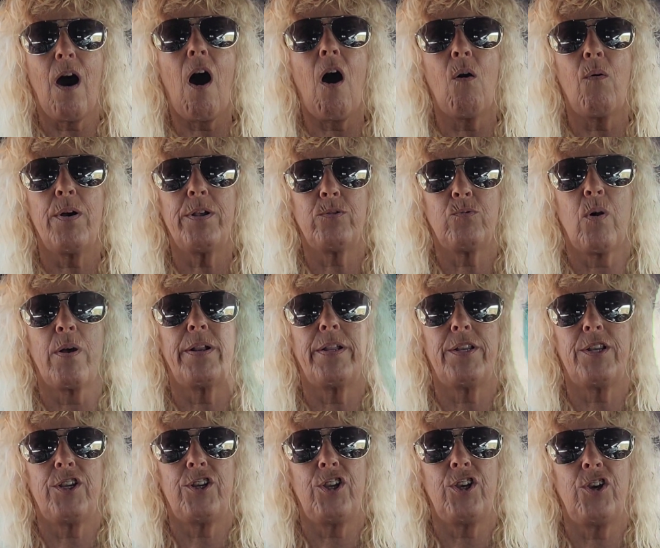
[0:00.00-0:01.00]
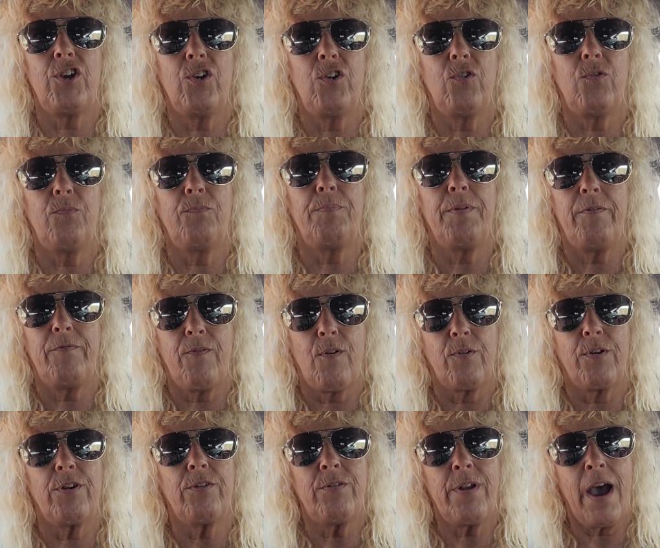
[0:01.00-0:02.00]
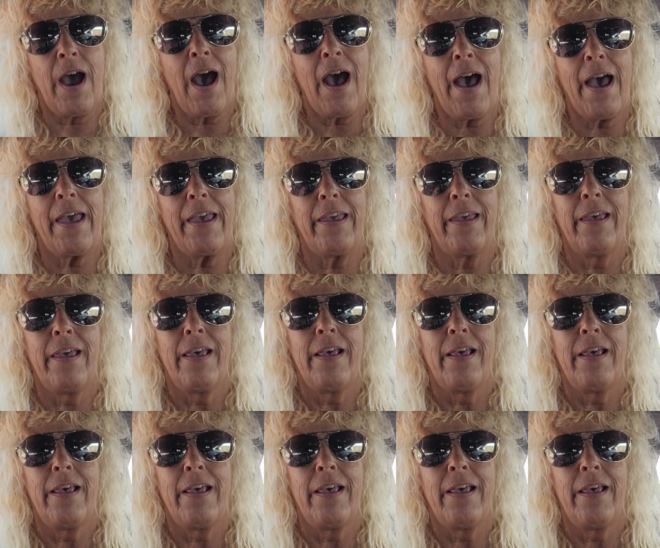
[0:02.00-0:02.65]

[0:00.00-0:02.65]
always wanted to do before you die.